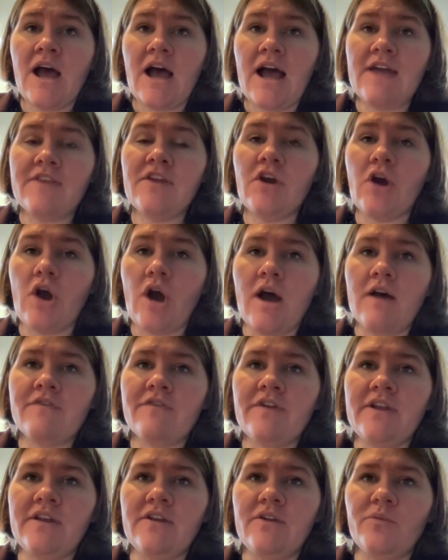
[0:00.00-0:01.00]
i think
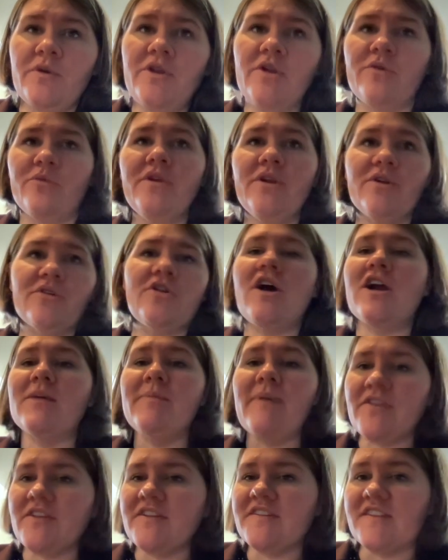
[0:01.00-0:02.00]
often we don't we don't talk
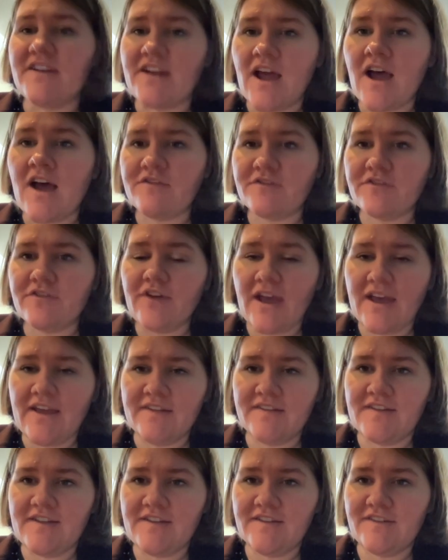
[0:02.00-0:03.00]
about this enough
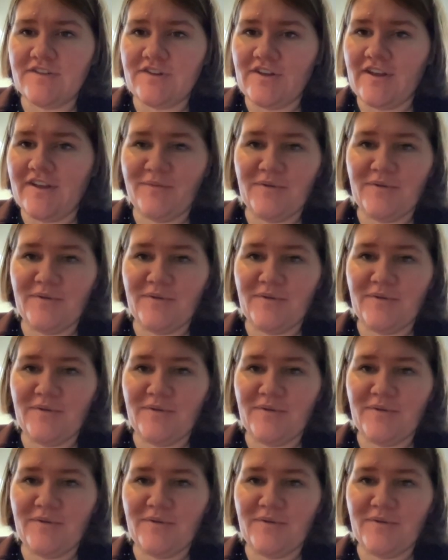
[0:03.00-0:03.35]
as these uh,